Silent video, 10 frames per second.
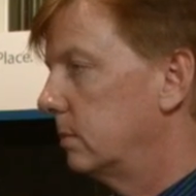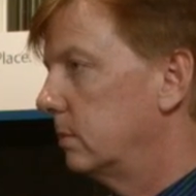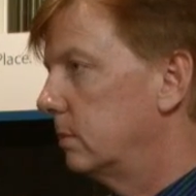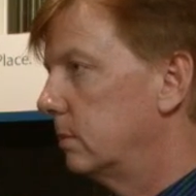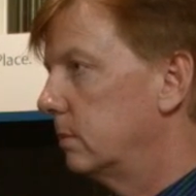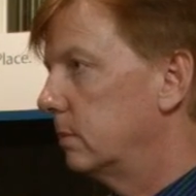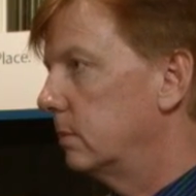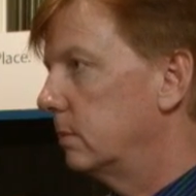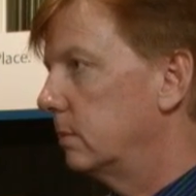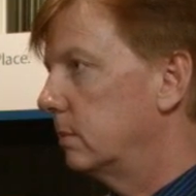
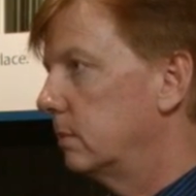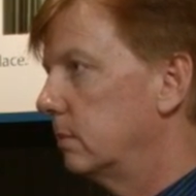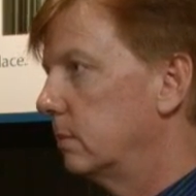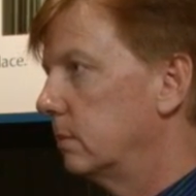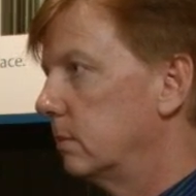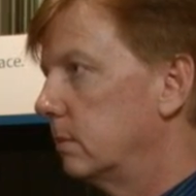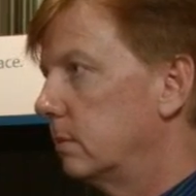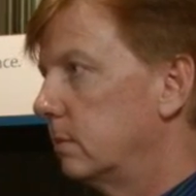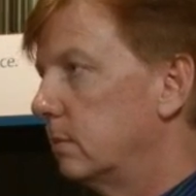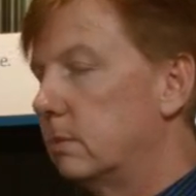
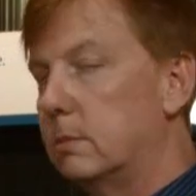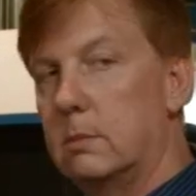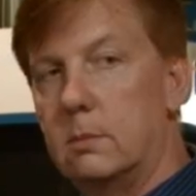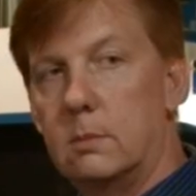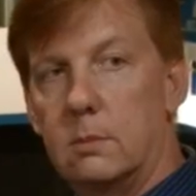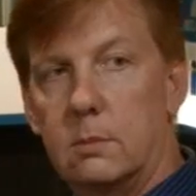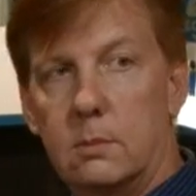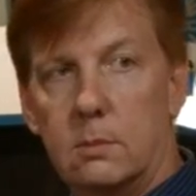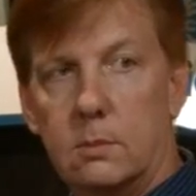[no speech]